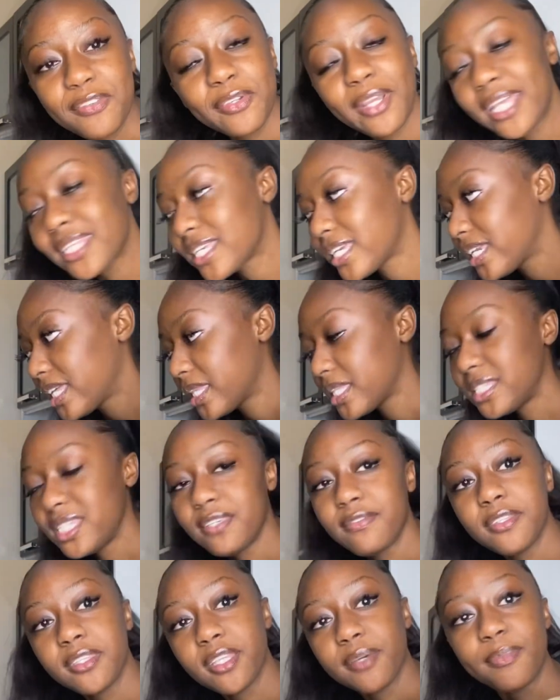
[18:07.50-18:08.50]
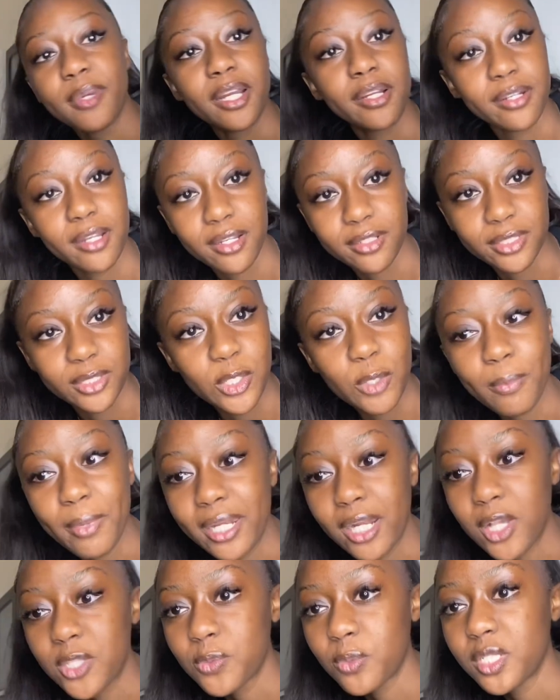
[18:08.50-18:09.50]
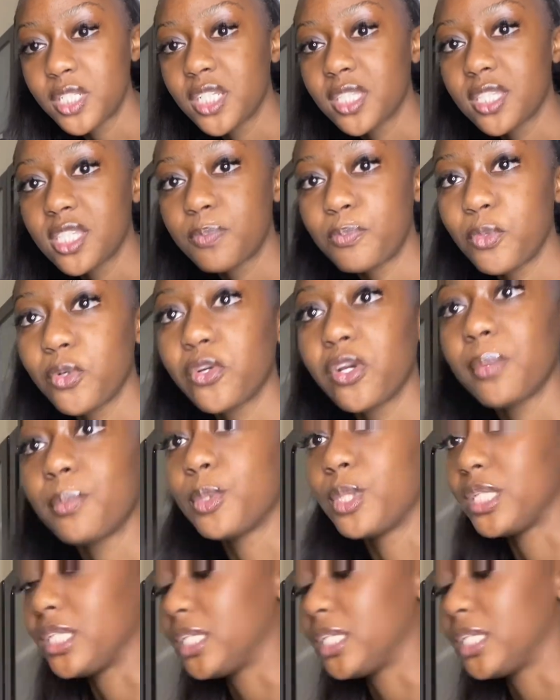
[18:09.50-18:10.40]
guys can hear the TV in the background, don't mind, I was watching this program on